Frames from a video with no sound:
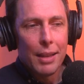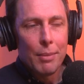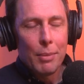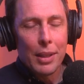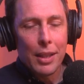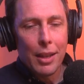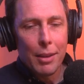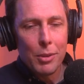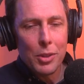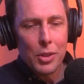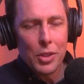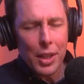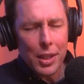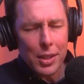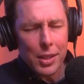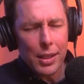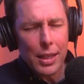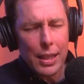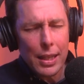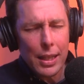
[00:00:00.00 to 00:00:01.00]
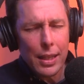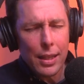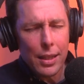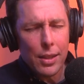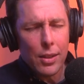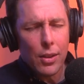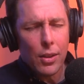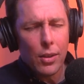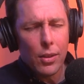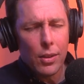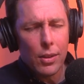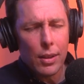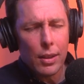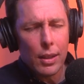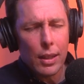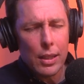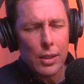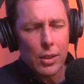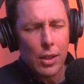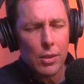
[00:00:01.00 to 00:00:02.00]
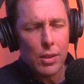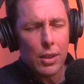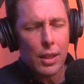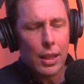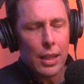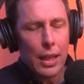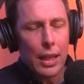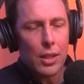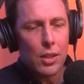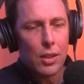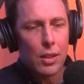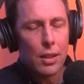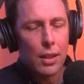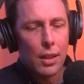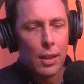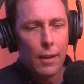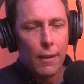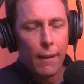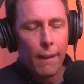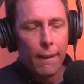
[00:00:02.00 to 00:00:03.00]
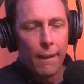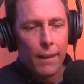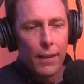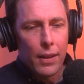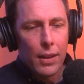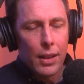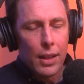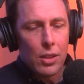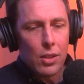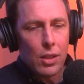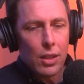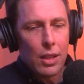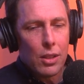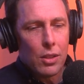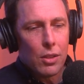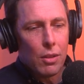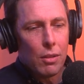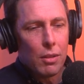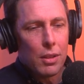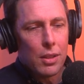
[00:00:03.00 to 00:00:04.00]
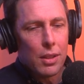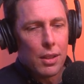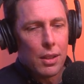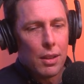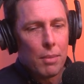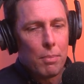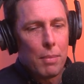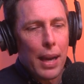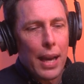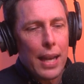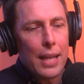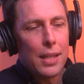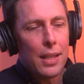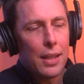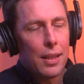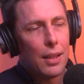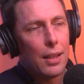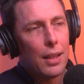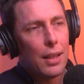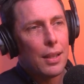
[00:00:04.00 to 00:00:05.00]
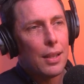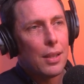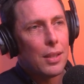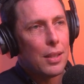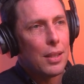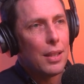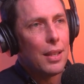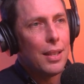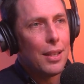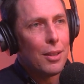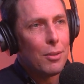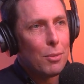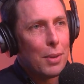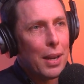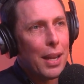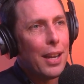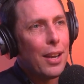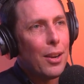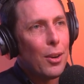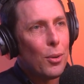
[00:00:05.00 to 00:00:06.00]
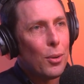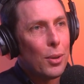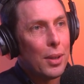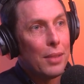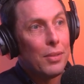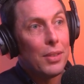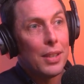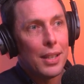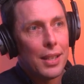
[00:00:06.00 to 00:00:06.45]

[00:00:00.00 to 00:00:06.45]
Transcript: But I was just thinking, you know, in terms of connection, it's it's it's an amazing thing to see a rare or even